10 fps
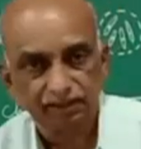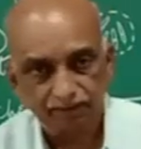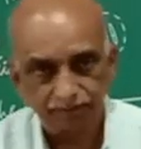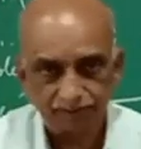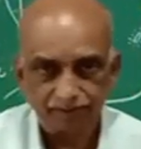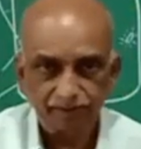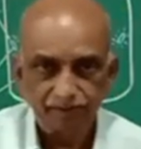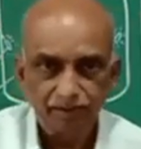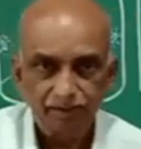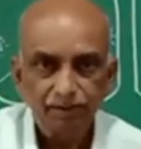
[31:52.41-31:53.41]
words.
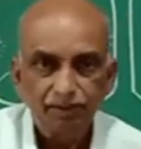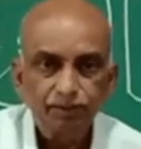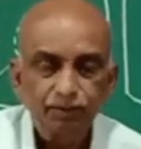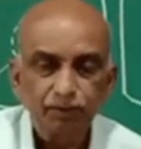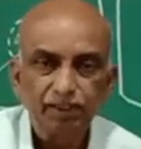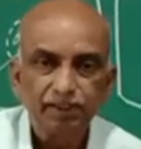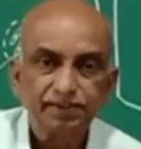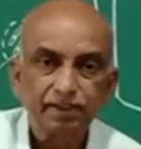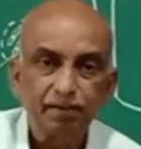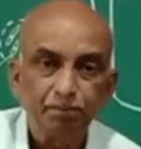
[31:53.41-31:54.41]
So there is
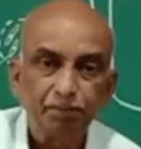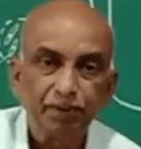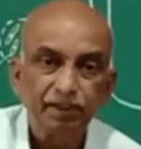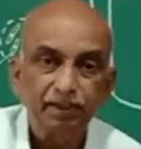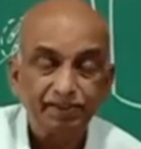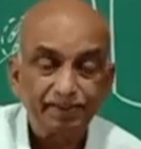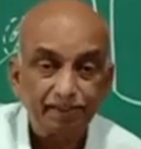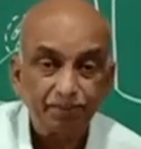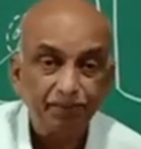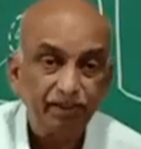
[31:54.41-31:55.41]
complete
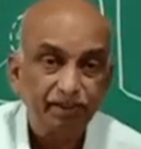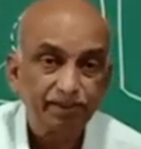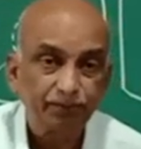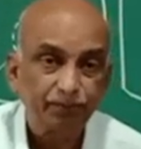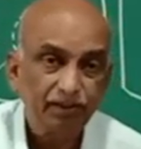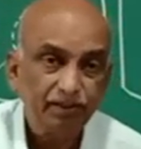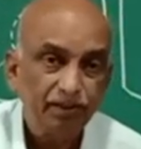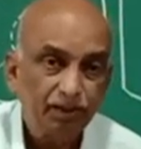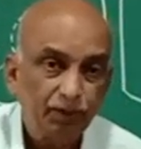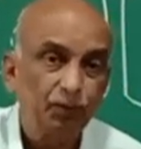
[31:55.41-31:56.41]
disappearance of the
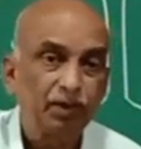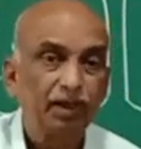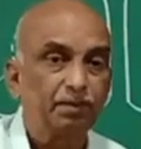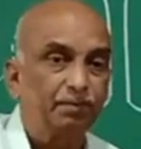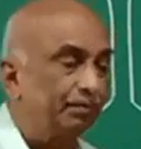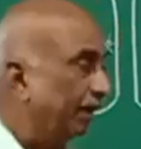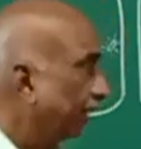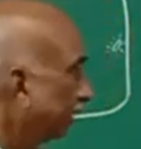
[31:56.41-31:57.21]
nuclear membrane.